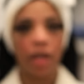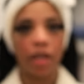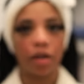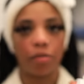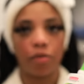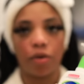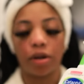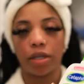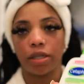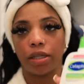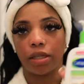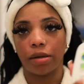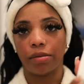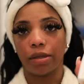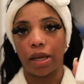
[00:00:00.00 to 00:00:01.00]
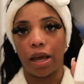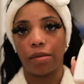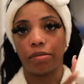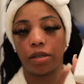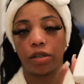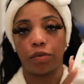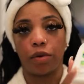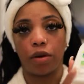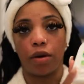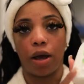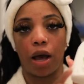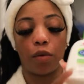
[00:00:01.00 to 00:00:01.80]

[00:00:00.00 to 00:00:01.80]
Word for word: And in the morning, sometimes as well,